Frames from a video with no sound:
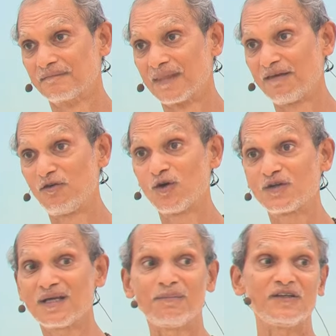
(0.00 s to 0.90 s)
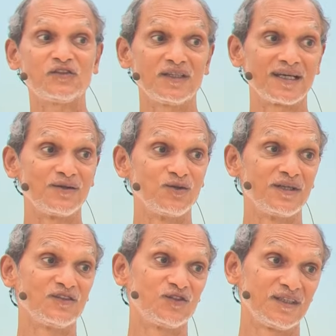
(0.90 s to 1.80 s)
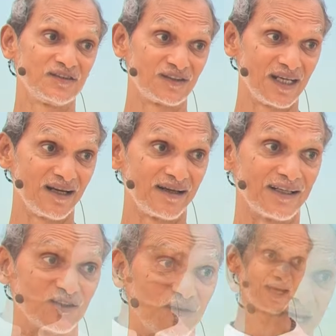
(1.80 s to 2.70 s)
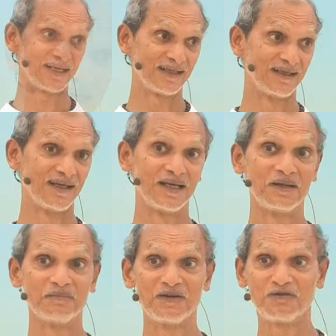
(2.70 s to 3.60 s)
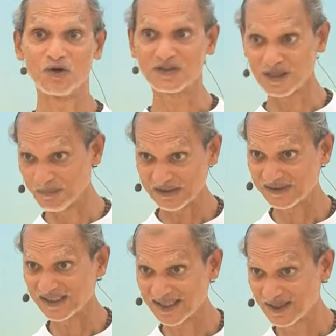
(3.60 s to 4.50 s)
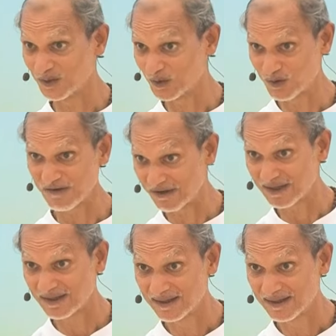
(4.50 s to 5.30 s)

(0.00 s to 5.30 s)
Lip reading: If you are tamasic and you just sit still, that's fine. But if you are tamasic and you are driven